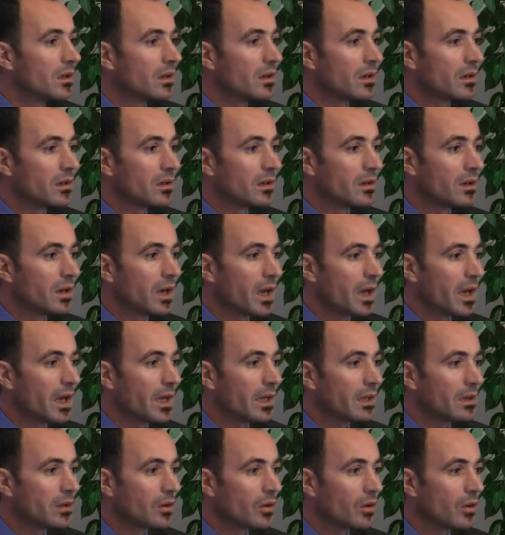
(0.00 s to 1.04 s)

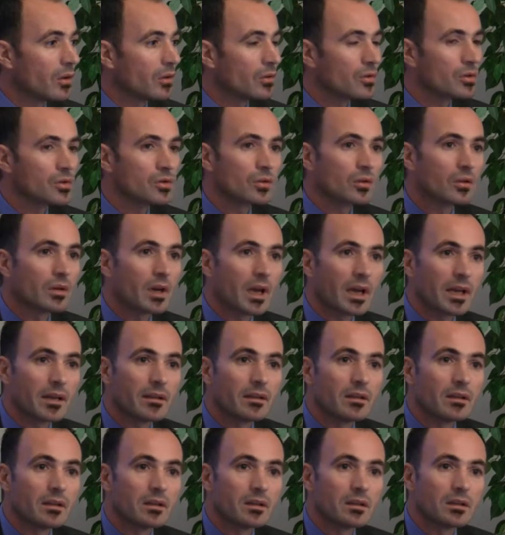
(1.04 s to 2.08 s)
and also
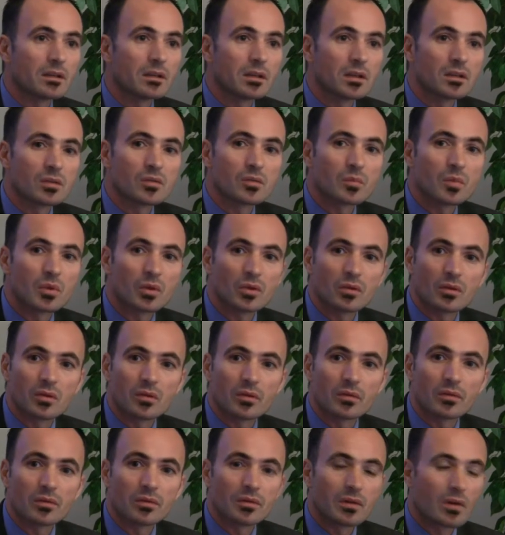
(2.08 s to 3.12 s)
had the support
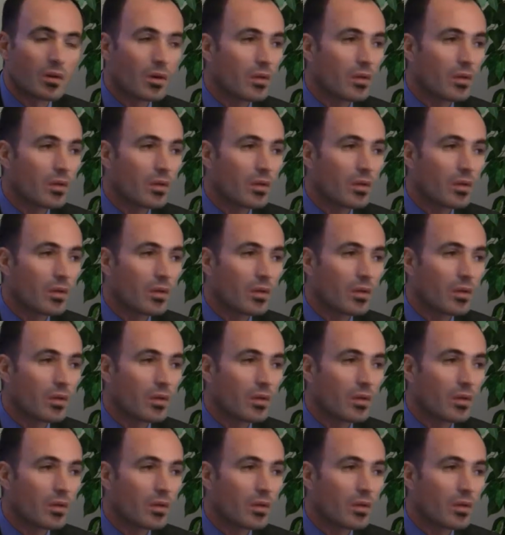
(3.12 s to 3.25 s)
of